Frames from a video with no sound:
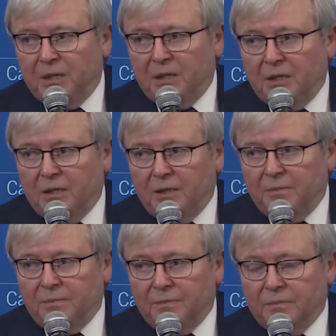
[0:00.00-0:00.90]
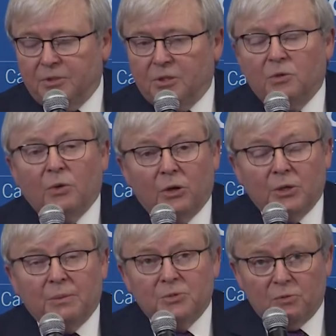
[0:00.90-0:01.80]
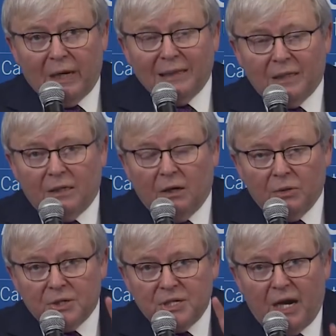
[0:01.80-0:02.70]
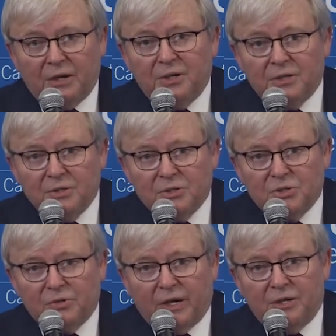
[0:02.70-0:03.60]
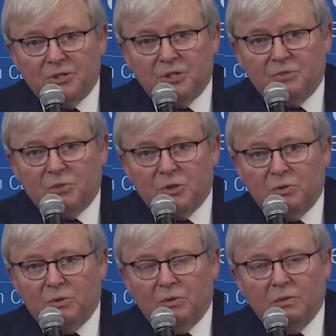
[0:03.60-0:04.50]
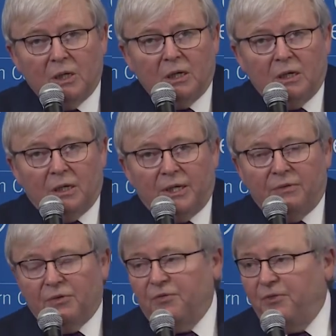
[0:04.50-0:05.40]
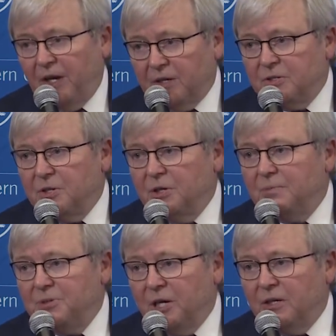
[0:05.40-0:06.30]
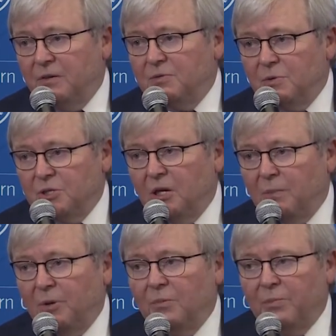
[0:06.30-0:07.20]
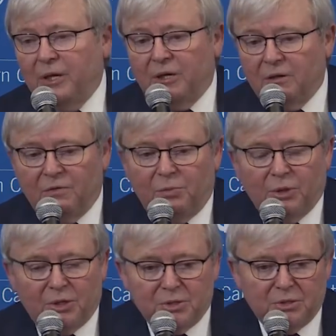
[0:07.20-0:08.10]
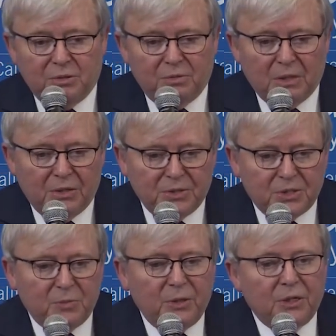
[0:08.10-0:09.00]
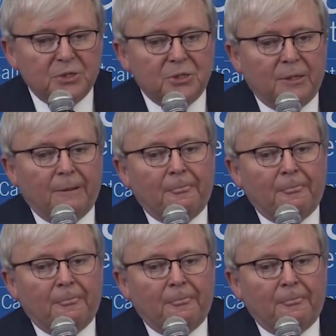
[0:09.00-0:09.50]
to quote him directly, on the tactics and strategy which will give effect to the objectives which I, Pompeo, put into this speech.